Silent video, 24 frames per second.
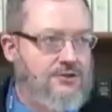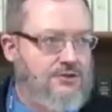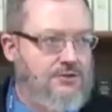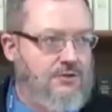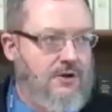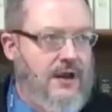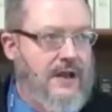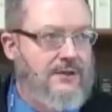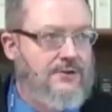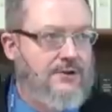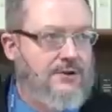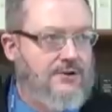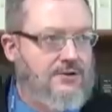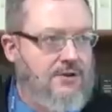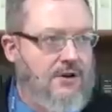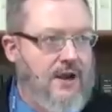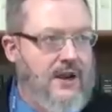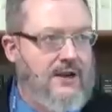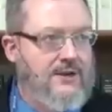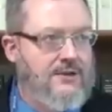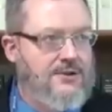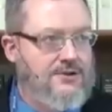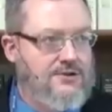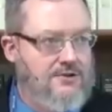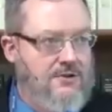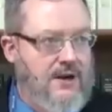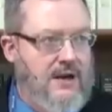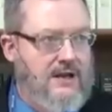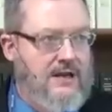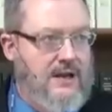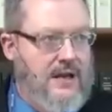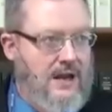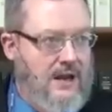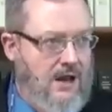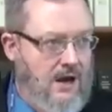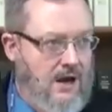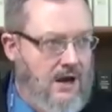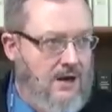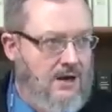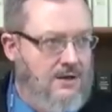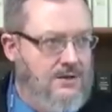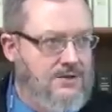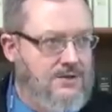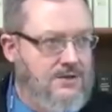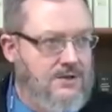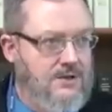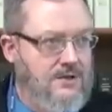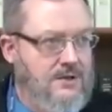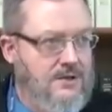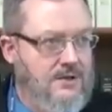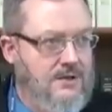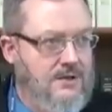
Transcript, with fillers: straight, and they're trying to straighten out ours.